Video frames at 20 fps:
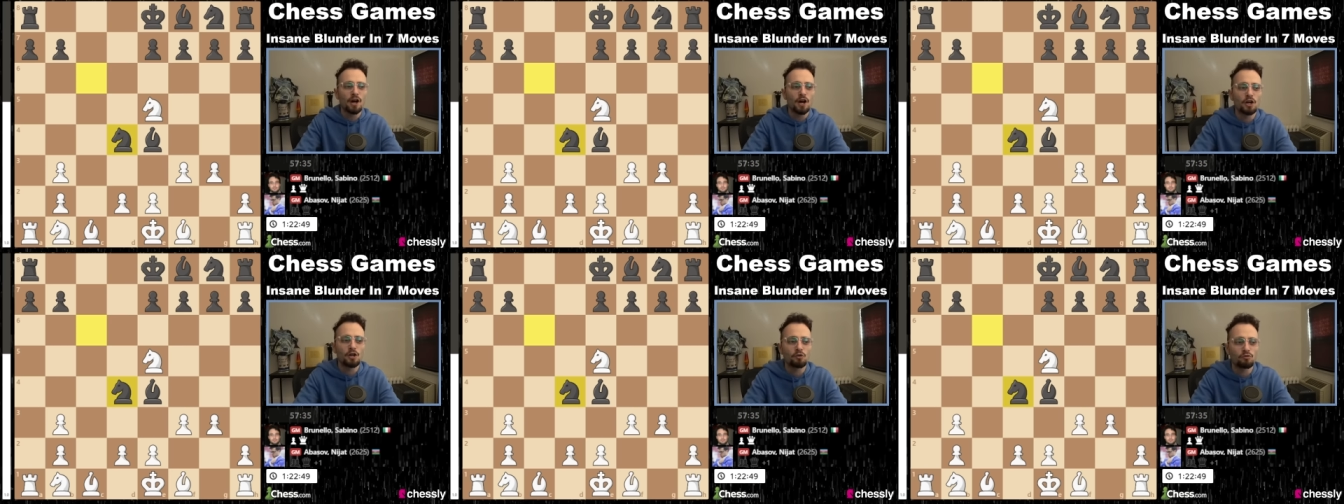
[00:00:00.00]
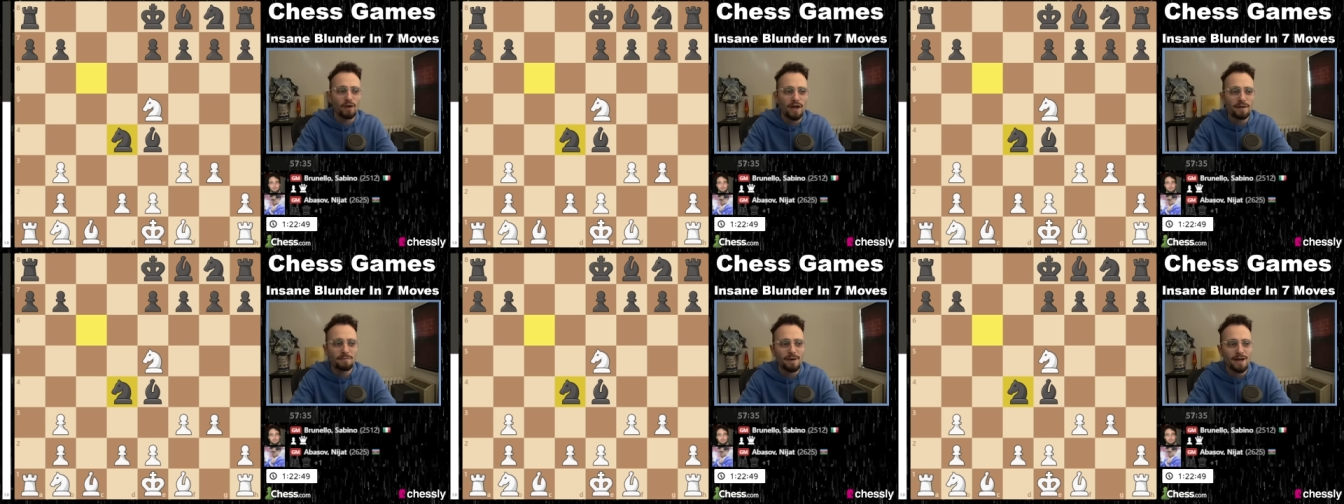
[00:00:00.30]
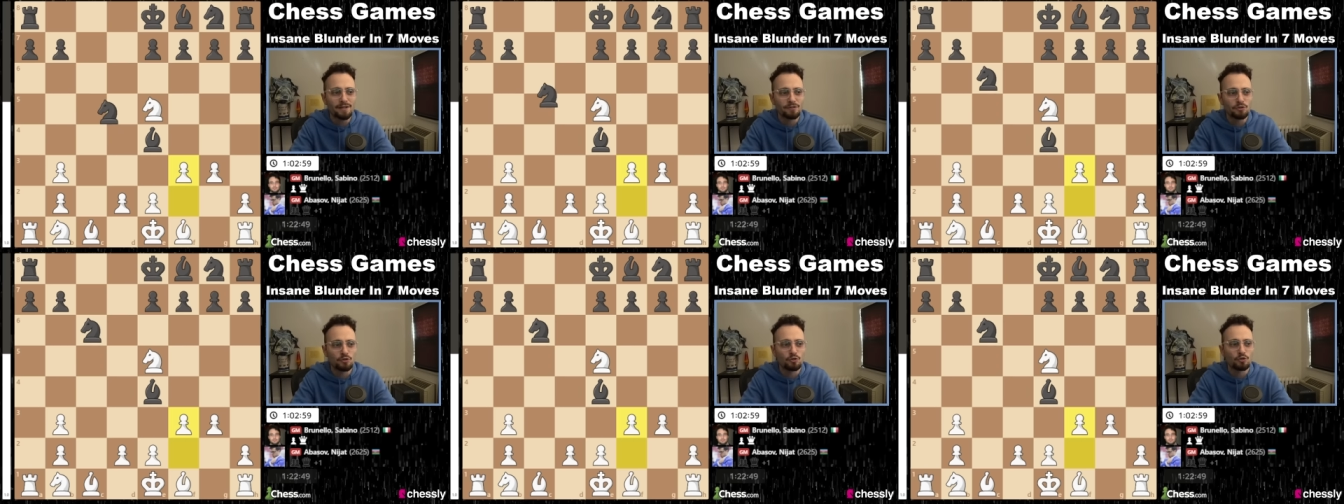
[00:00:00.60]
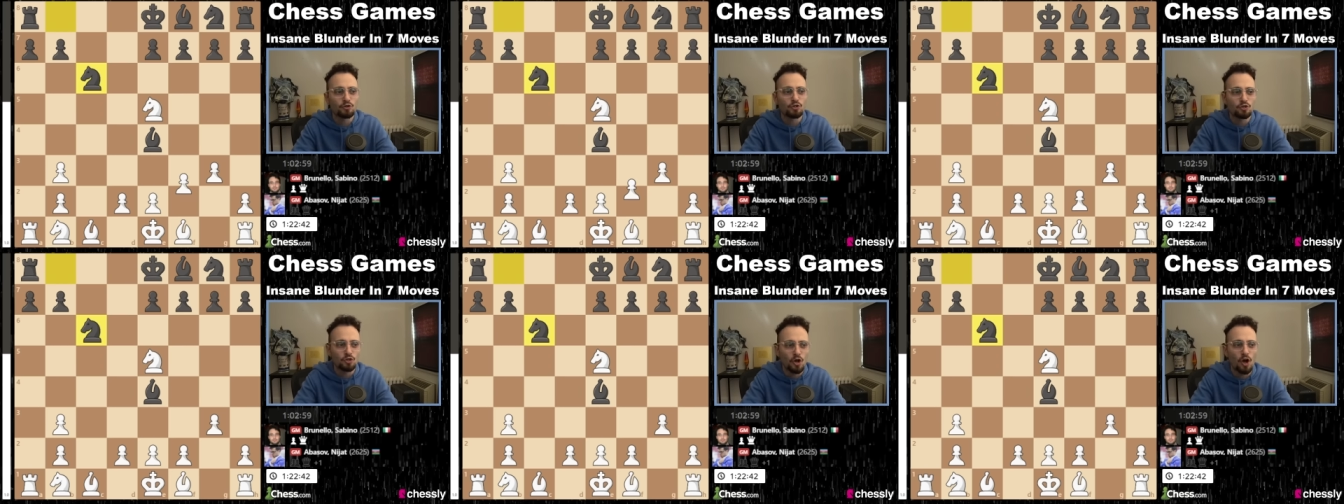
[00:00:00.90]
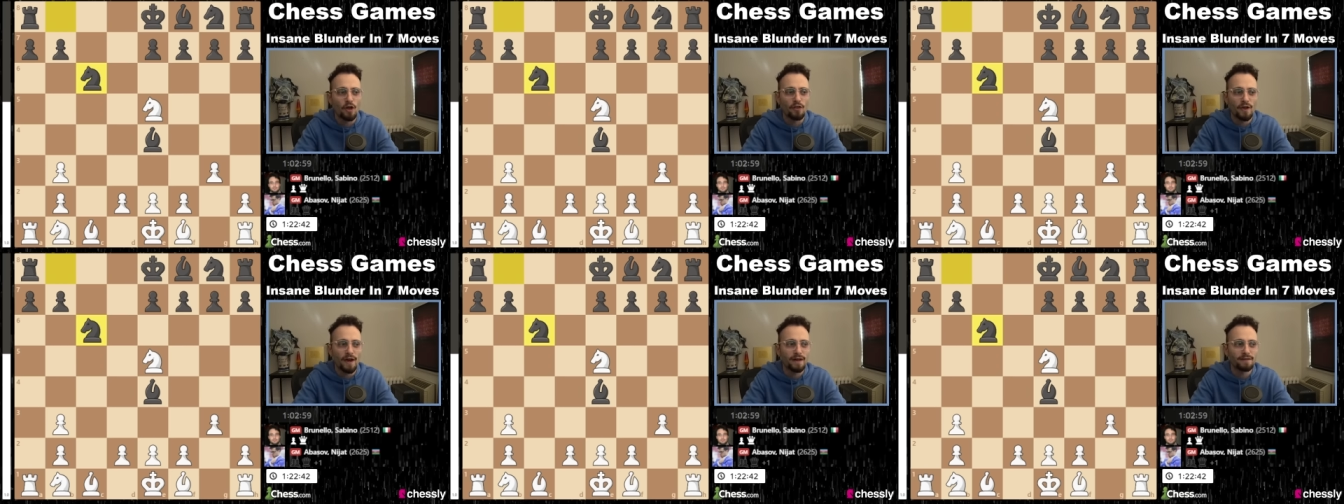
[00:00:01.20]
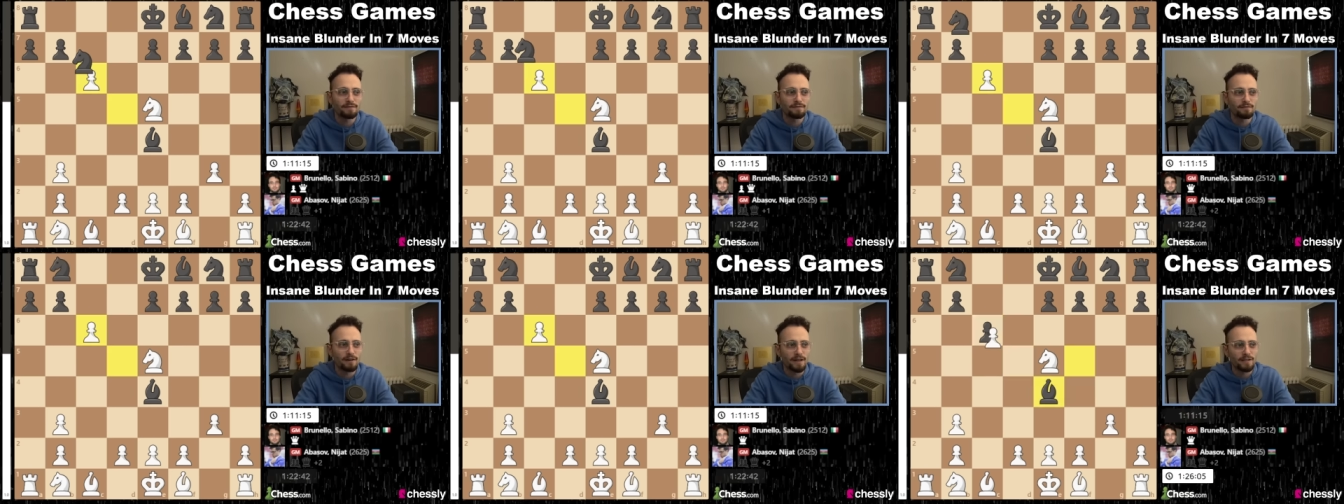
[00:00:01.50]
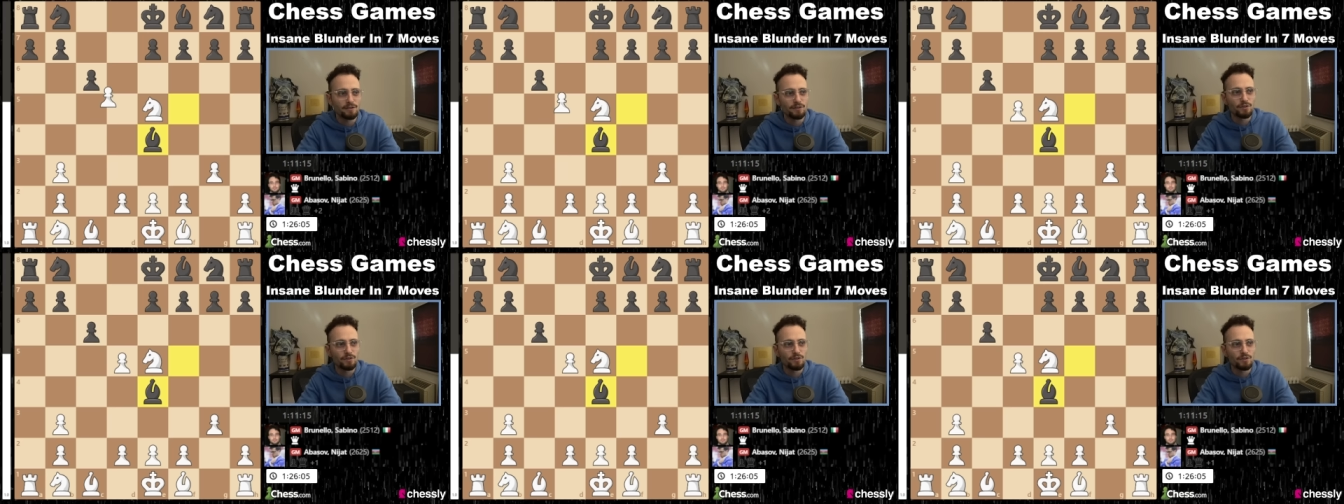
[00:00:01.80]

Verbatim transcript: a grandmaster saw that, right?